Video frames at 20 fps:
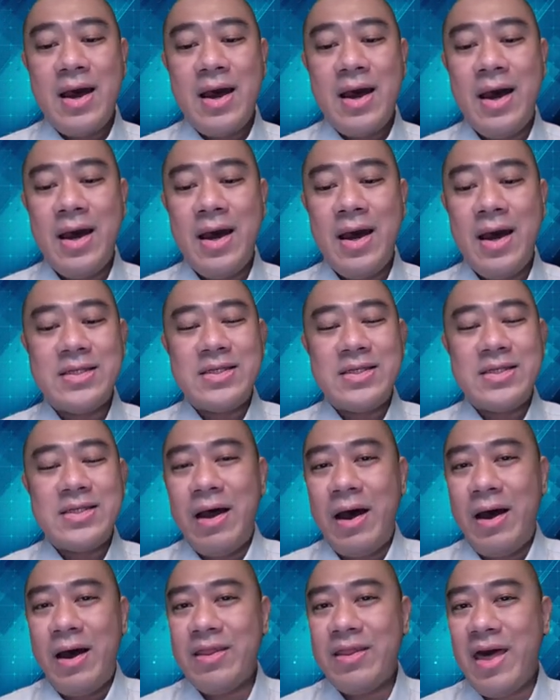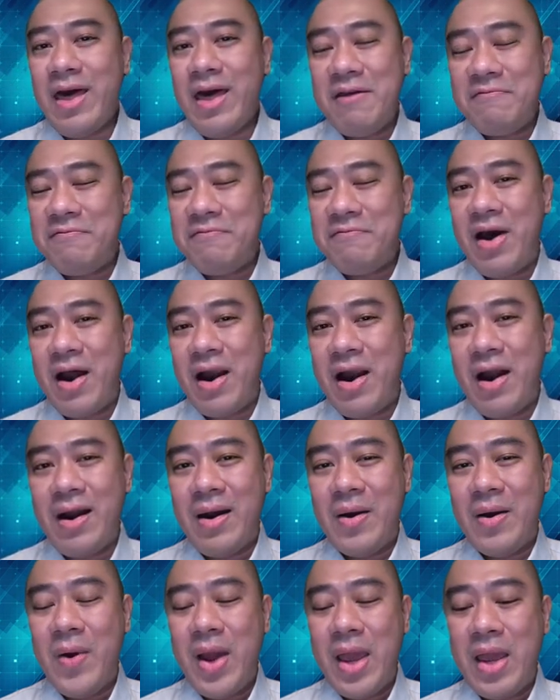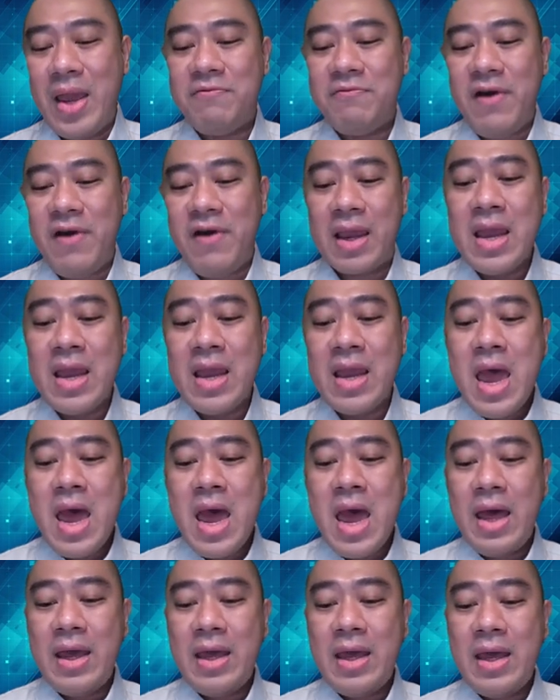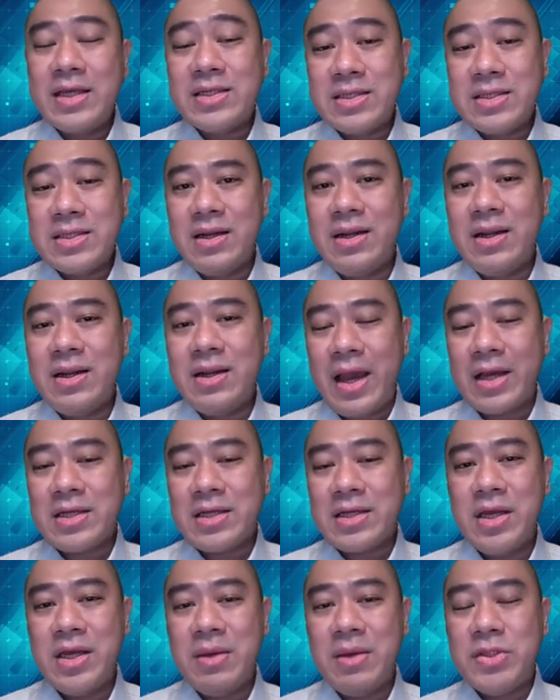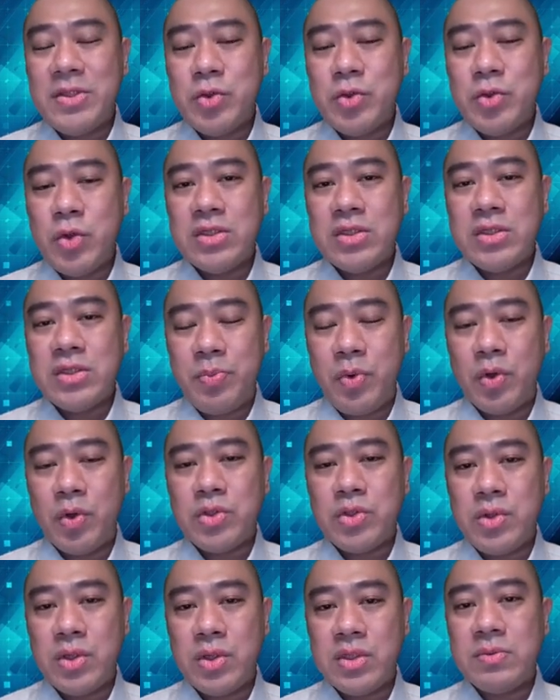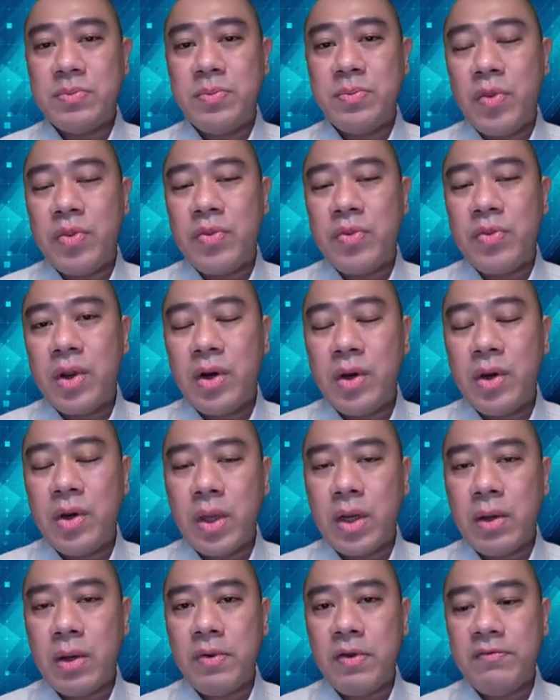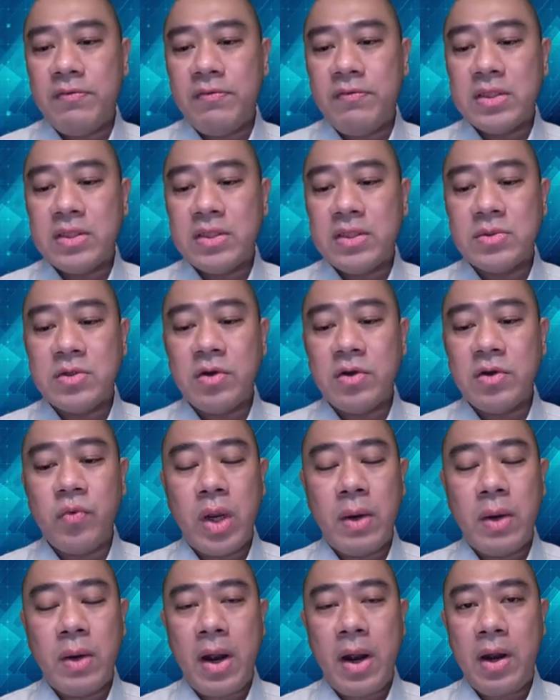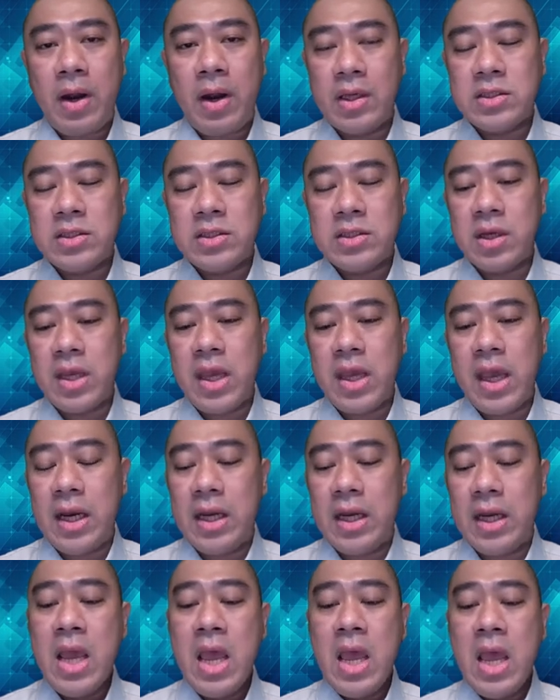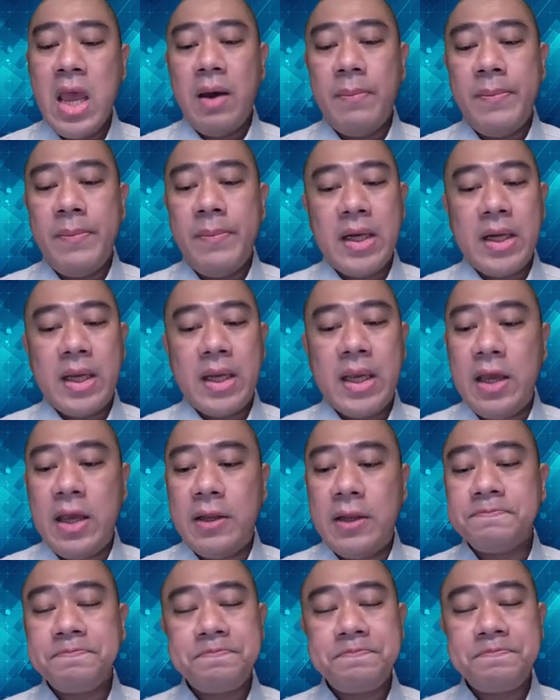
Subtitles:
it's not that far away. In fact, it is still actually between support 2 and support 3 on the weekly pivot in terms of where the parity is located. But again,